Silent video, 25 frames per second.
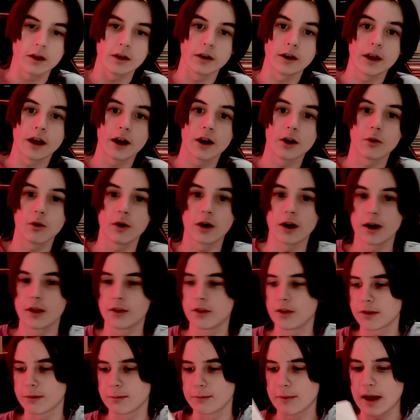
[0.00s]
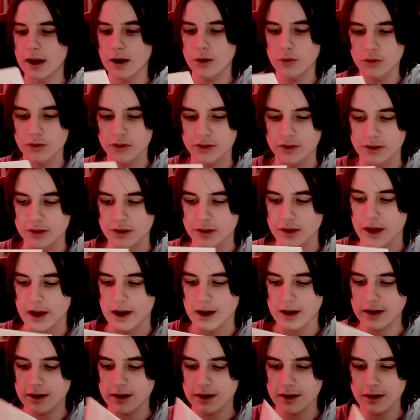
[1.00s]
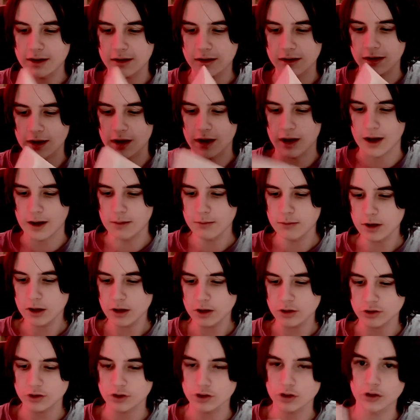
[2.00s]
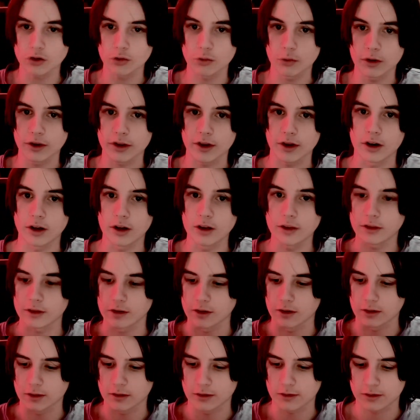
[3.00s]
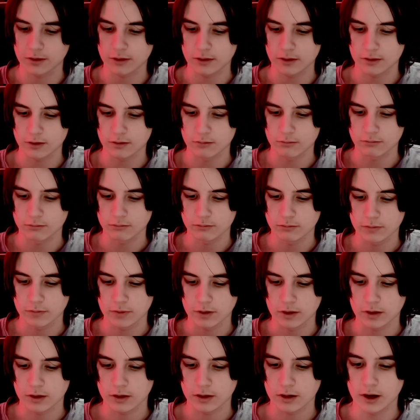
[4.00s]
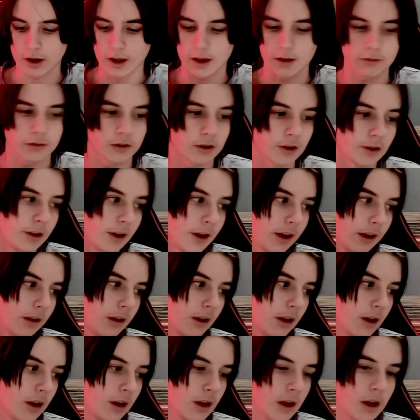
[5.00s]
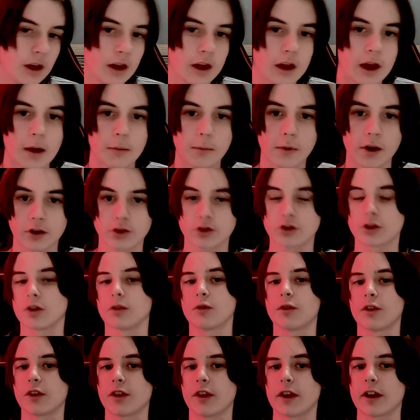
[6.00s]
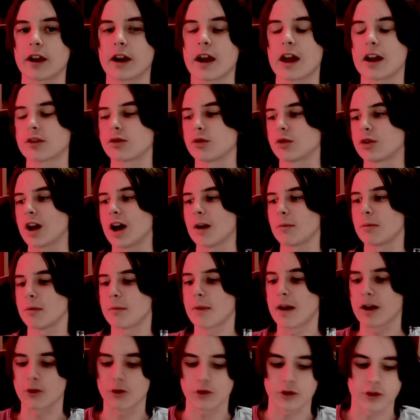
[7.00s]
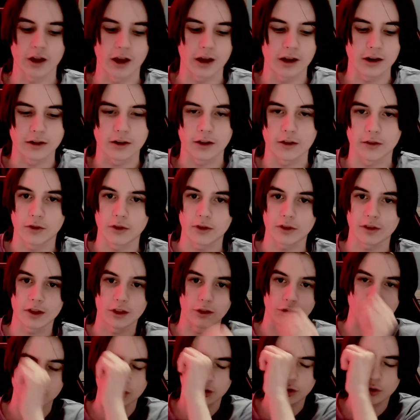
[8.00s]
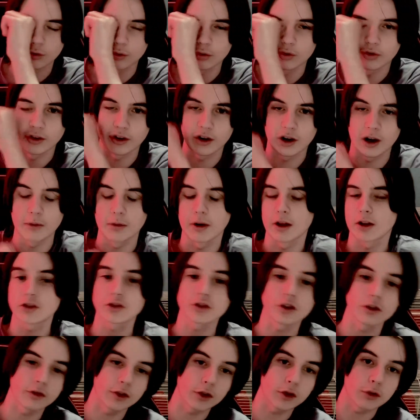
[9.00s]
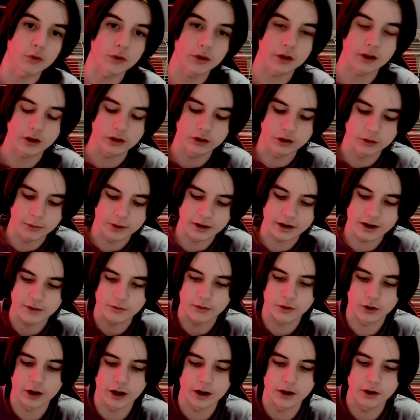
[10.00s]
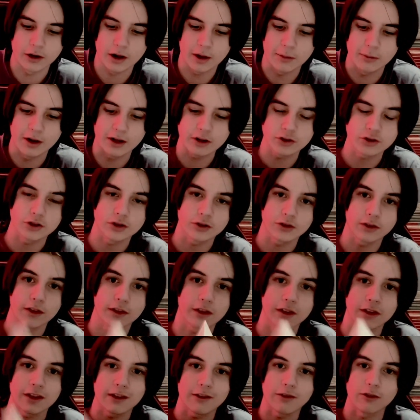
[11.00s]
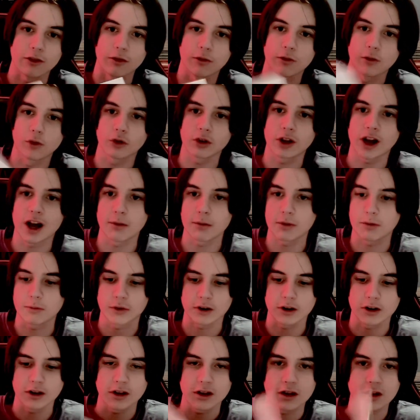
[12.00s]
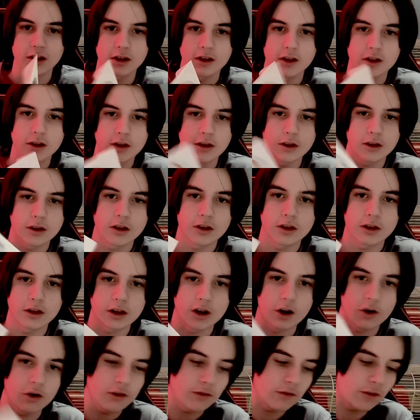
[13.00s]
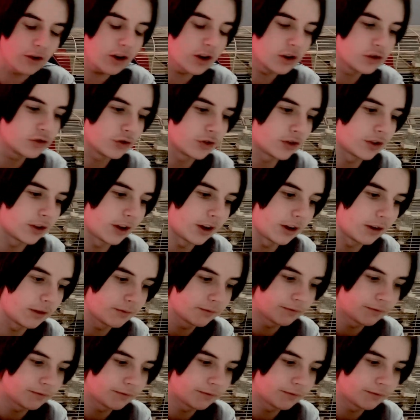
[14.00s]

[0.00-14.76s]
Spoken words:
Now, this macOS 9 disc, I'm not sure what's on this. Gonna have to, like, I'm not sure if this is, like, an actual copy of macOS 9 that the seller just threw in there. I'm not sure if this was included by default. I'm not sure if this is even a full copy, but, you know, it's very interesting.